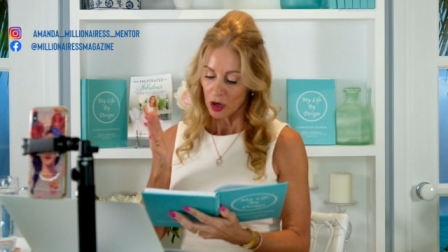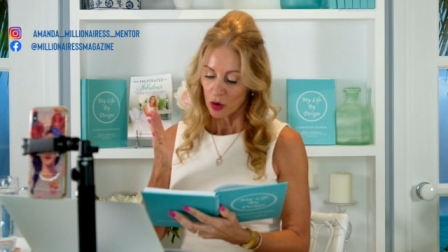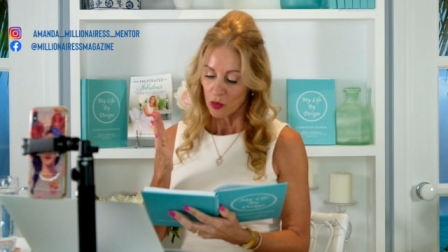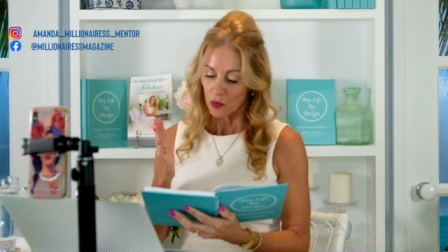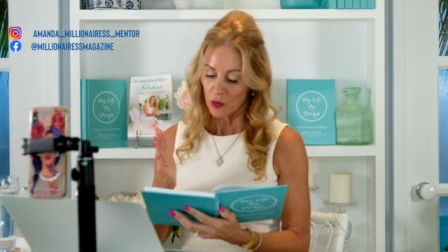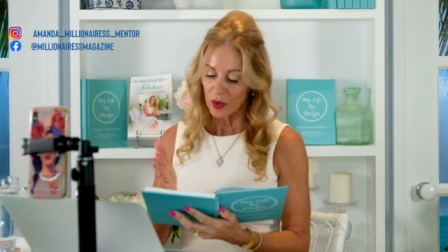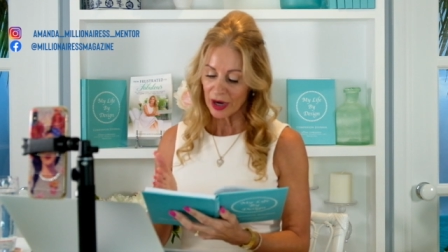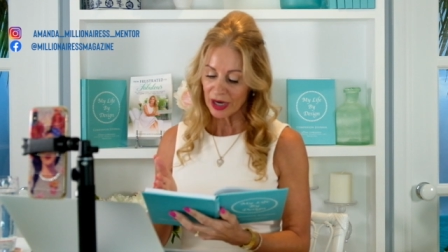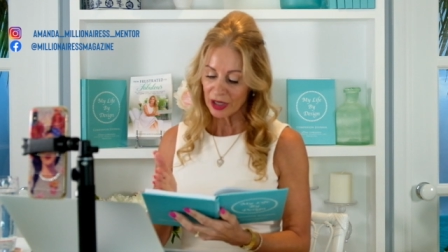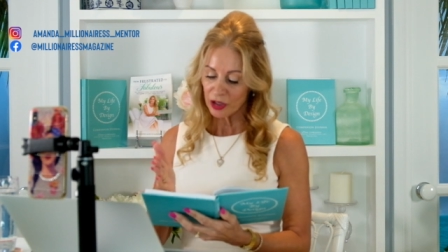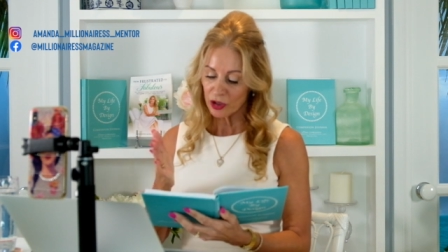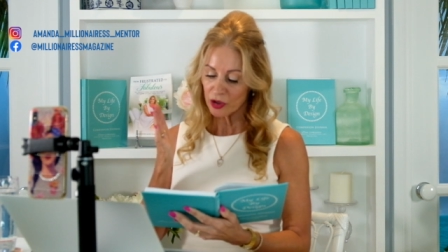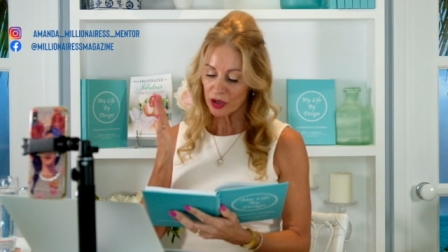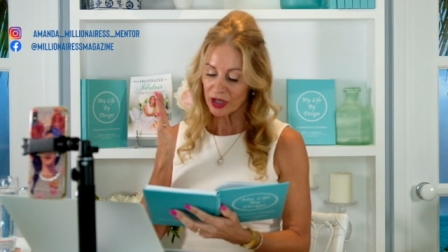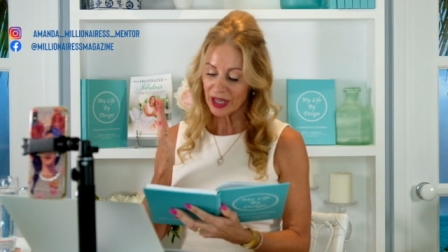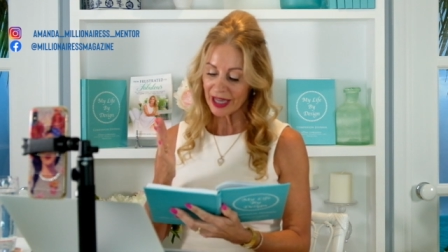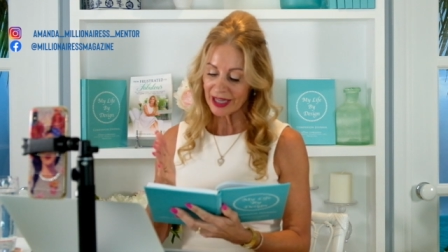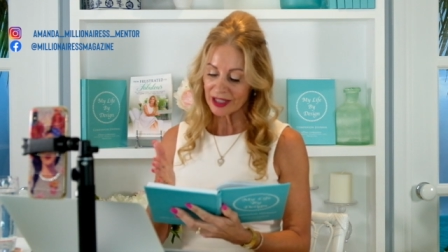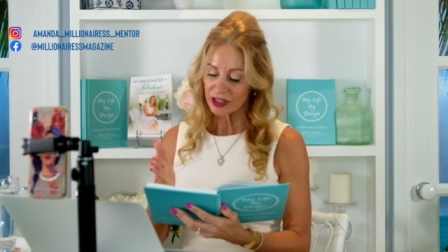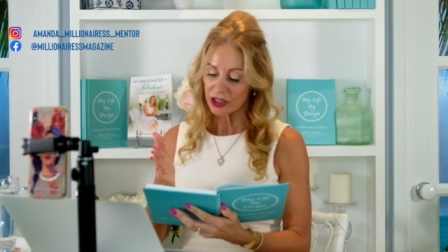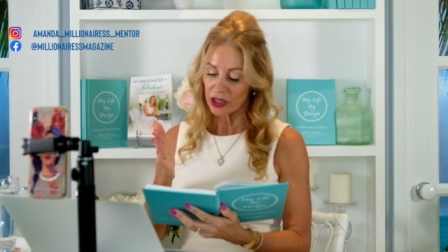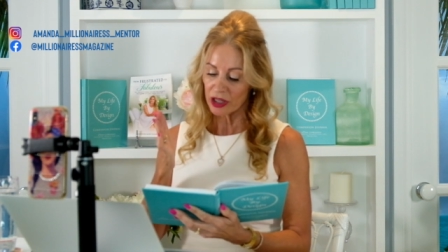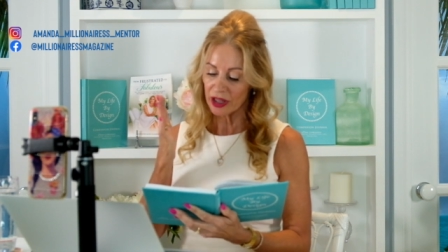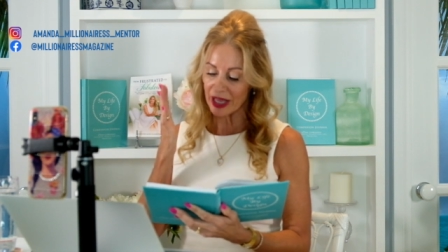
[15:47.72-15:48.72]
when you
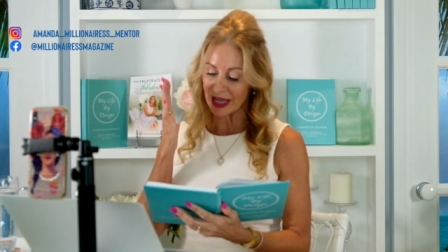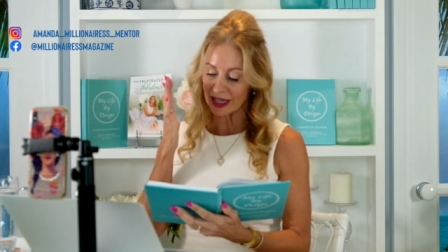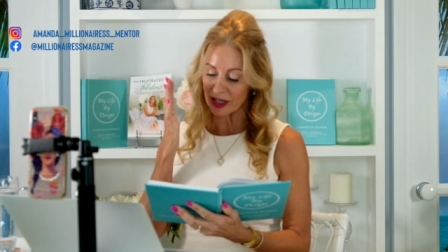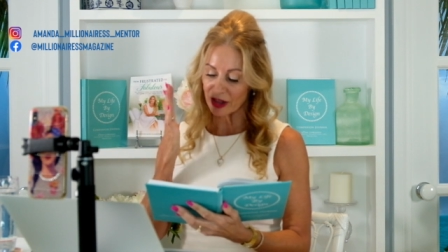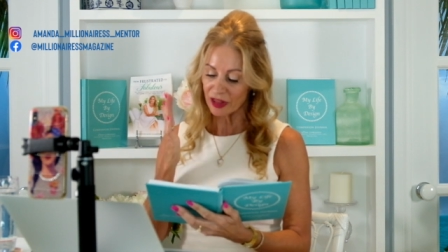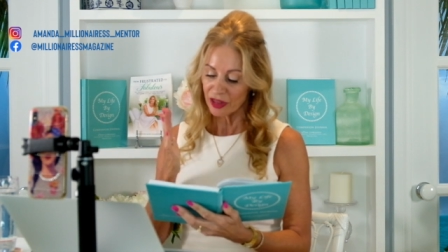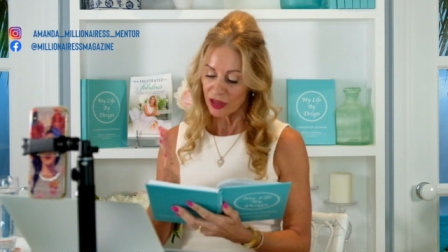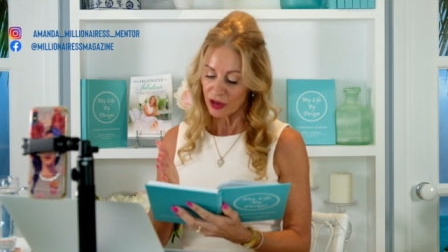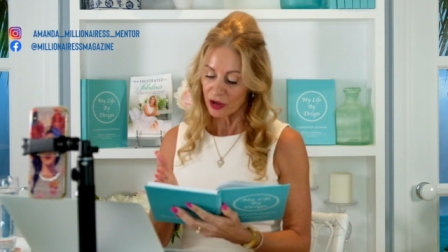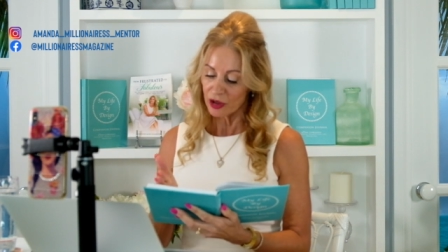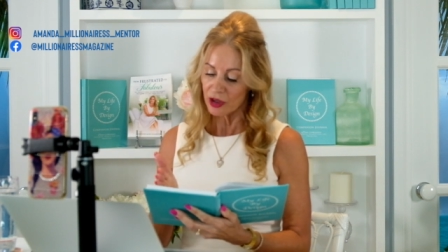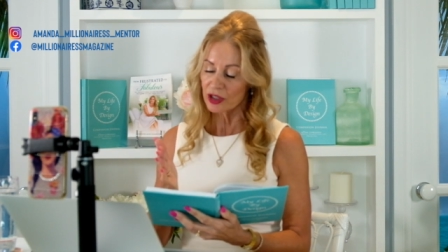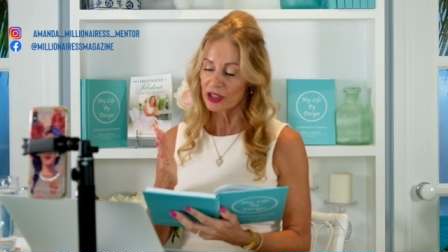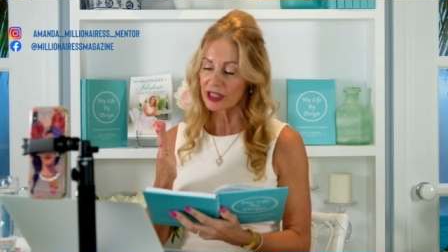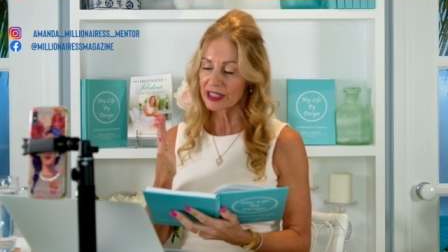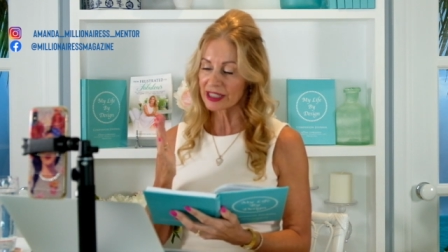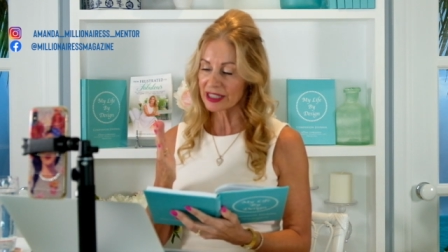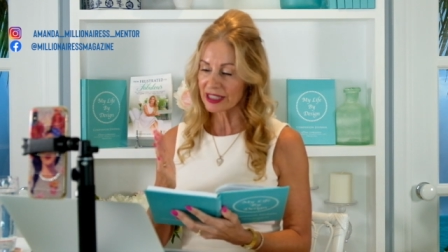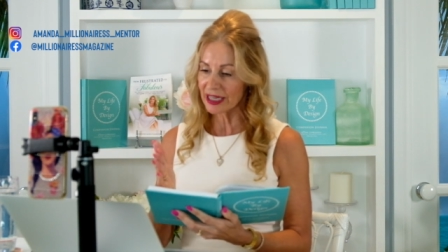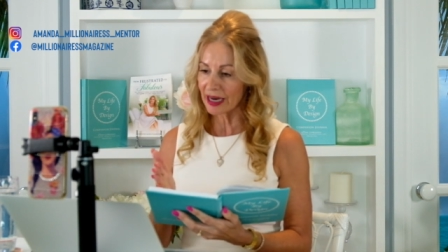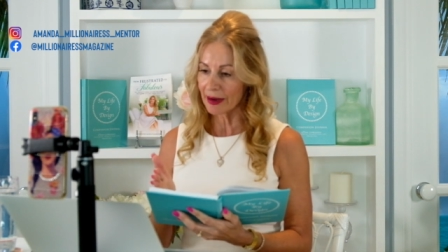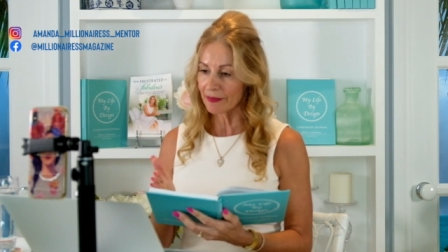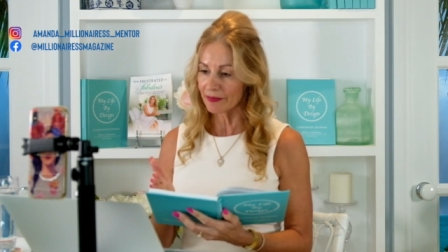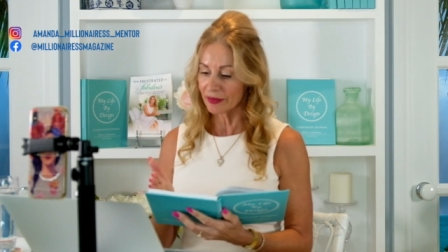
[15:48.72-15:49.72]
get to that third
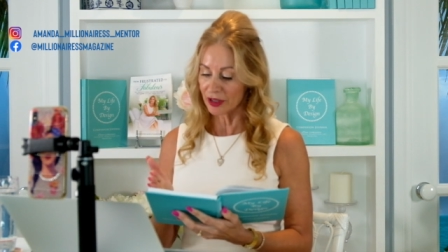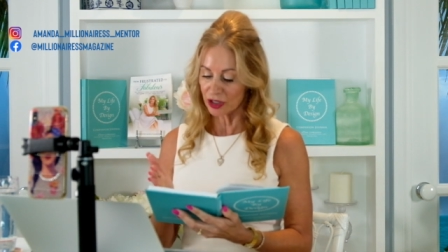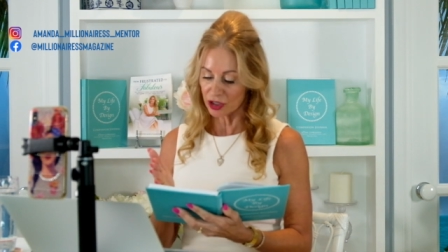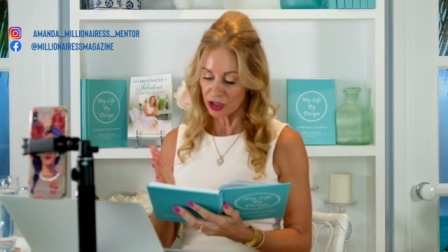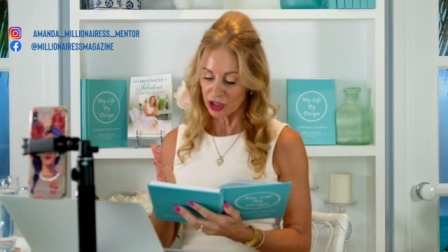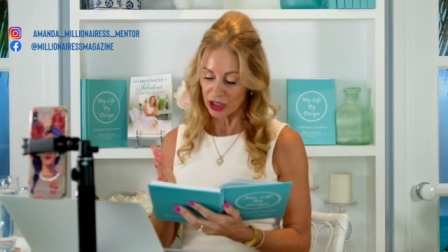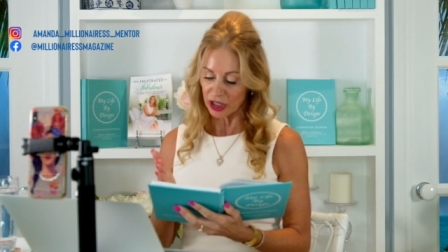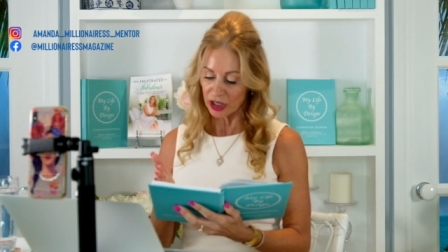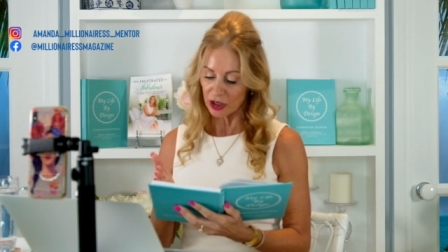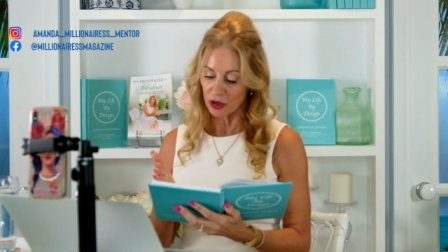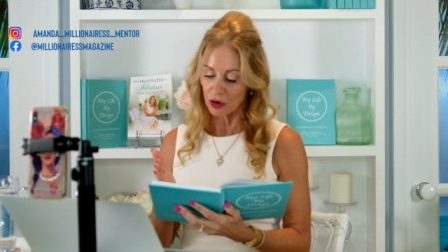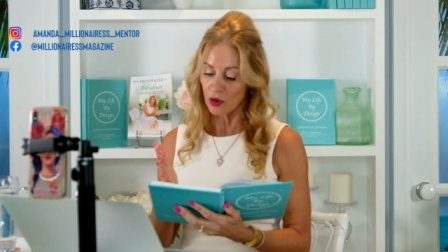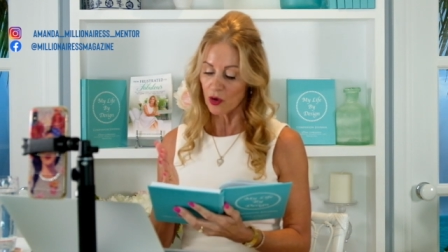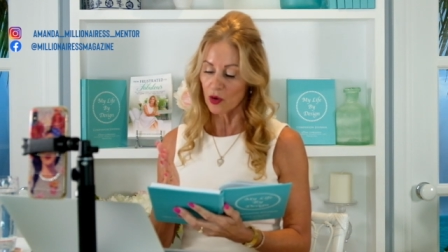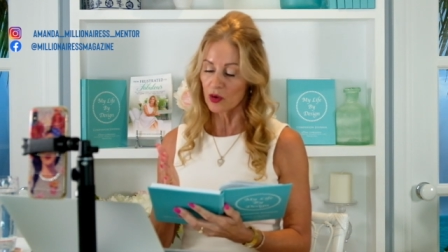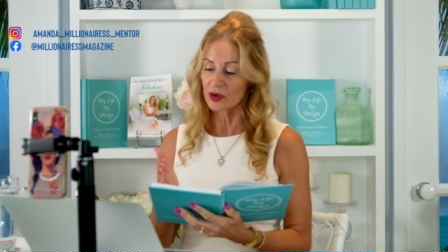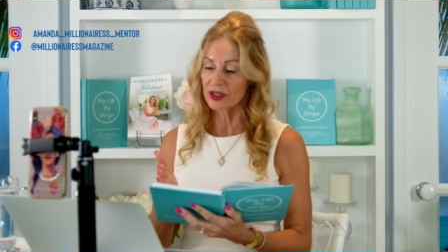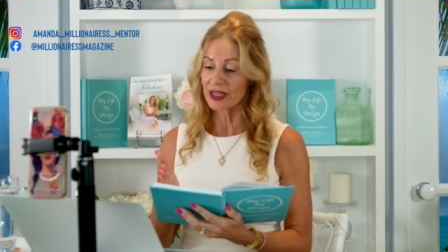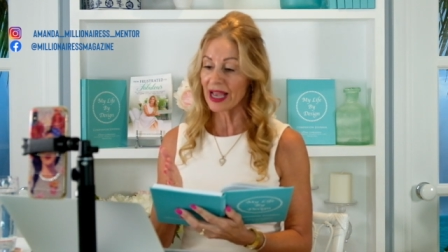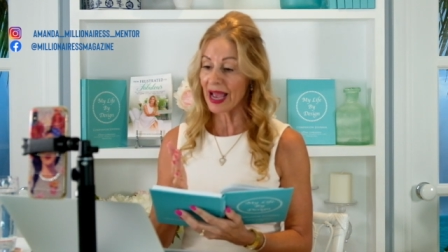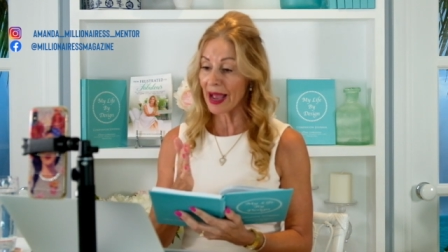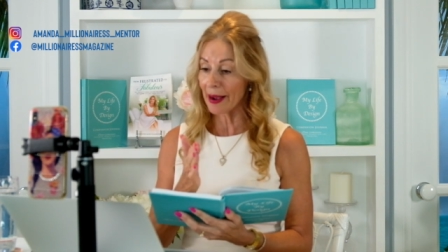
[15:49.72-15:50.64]
step that she calls